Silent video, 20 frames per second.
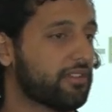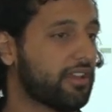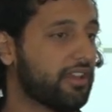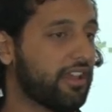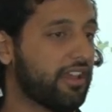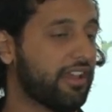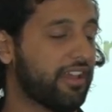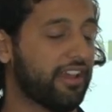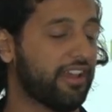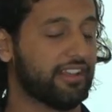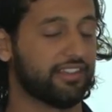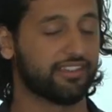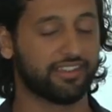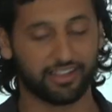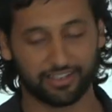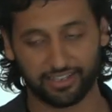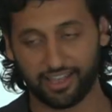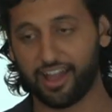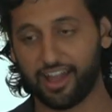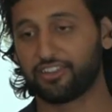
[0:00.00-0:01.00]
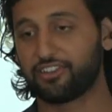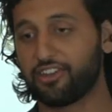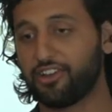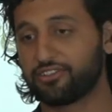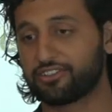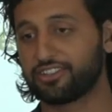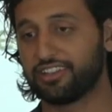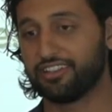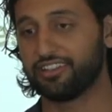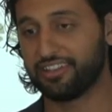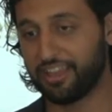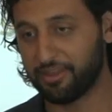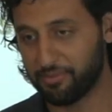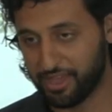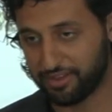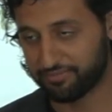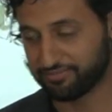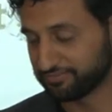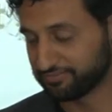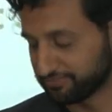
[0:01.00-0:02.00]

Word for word: and uh, God knows it. Amen.